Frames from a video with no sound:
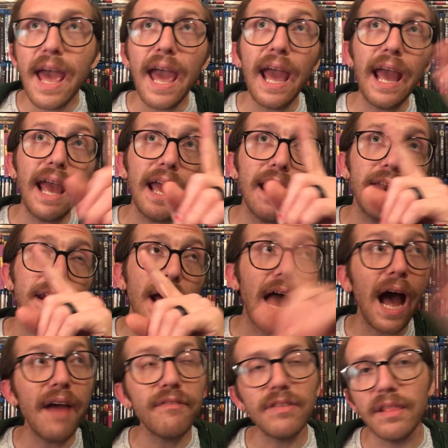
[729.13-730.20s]
And
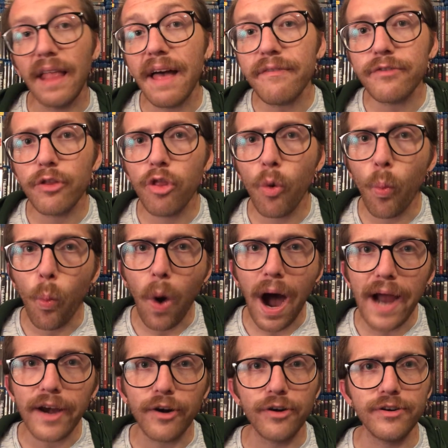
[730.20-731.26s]
I've left the
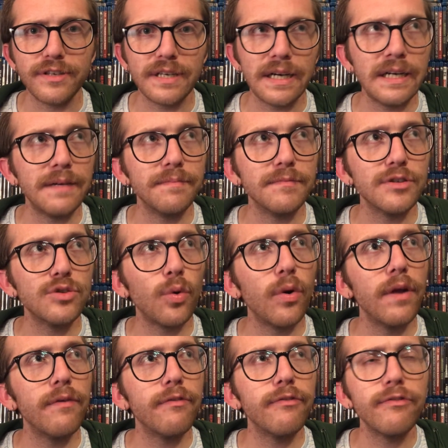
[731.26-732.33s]
wires sort
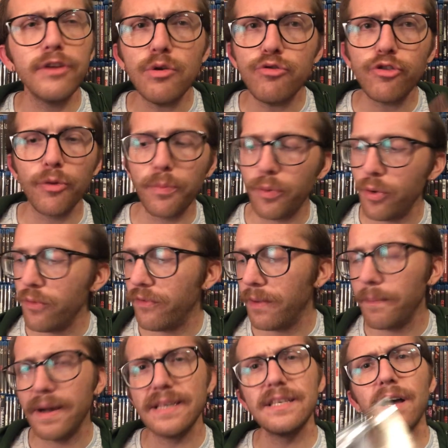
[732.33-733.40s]
of future-proofing
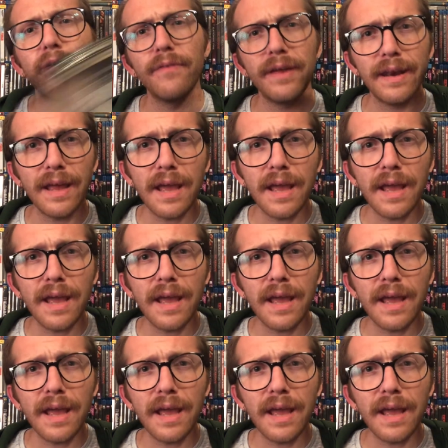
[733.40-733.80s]
myself, and